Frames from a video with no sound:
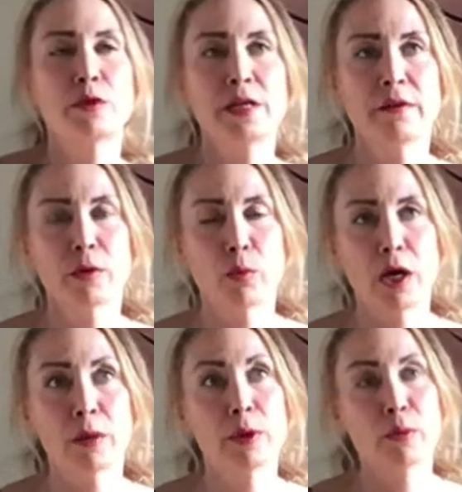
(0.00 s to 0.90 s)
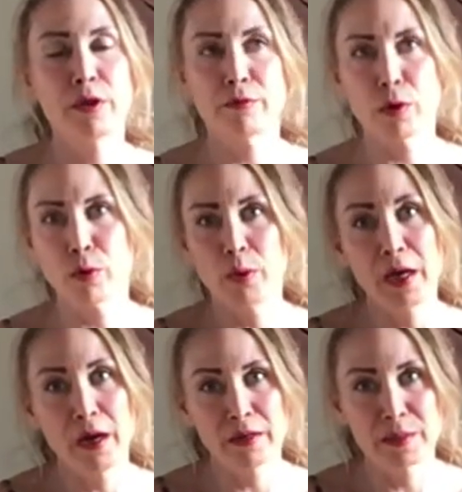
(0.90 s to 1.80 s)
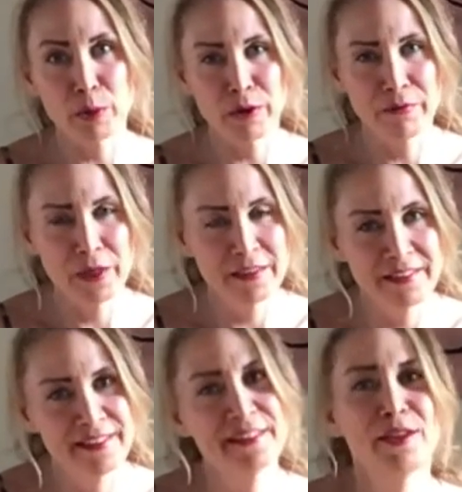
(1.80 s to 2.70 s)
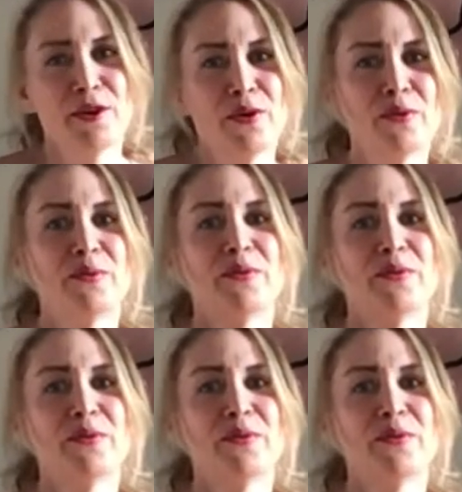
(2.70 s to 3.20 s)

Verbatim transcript: we never wear but we throw away ex-boyfriends so